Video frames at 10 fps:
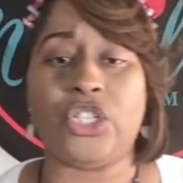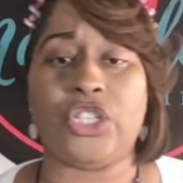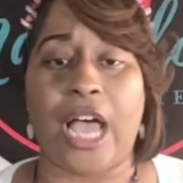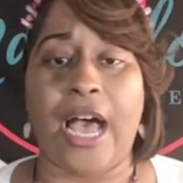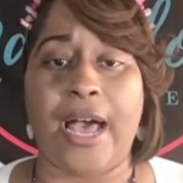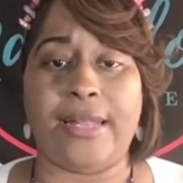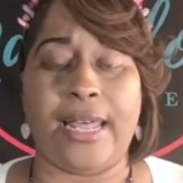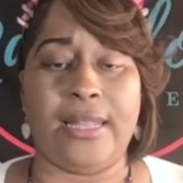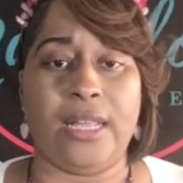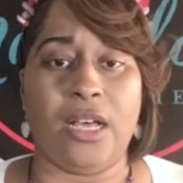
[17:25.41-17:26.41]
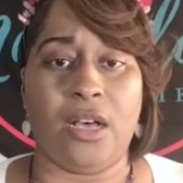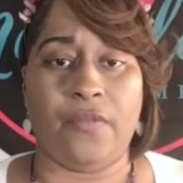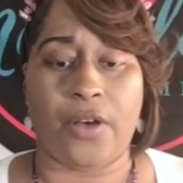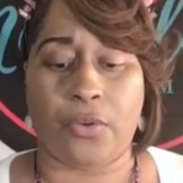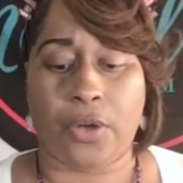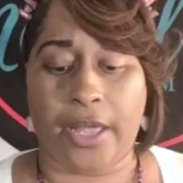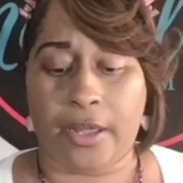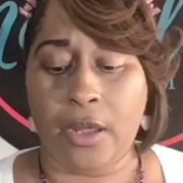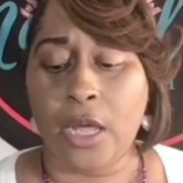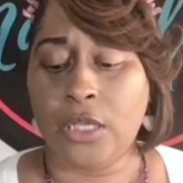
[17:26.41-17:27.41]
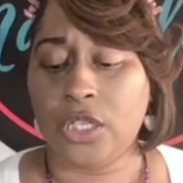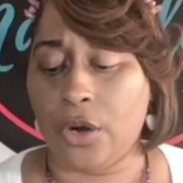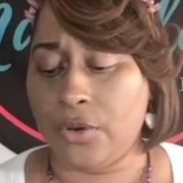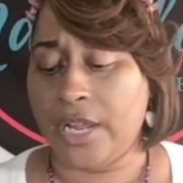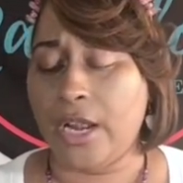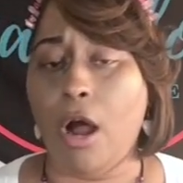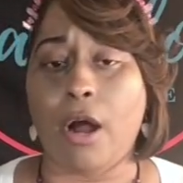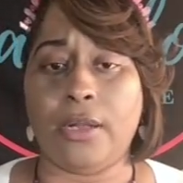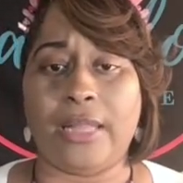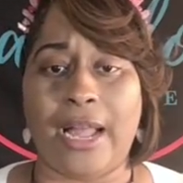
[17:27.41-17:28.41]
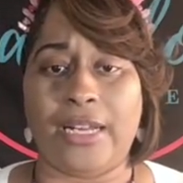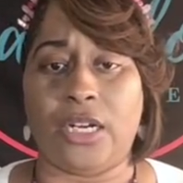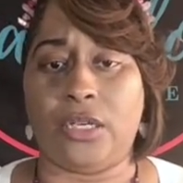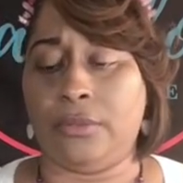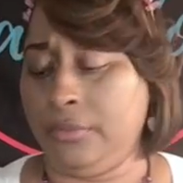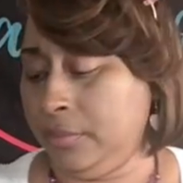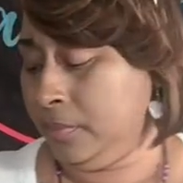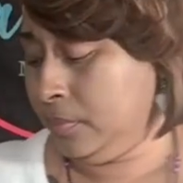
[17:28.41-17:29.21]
shine that love on, okay? Turn that heart light on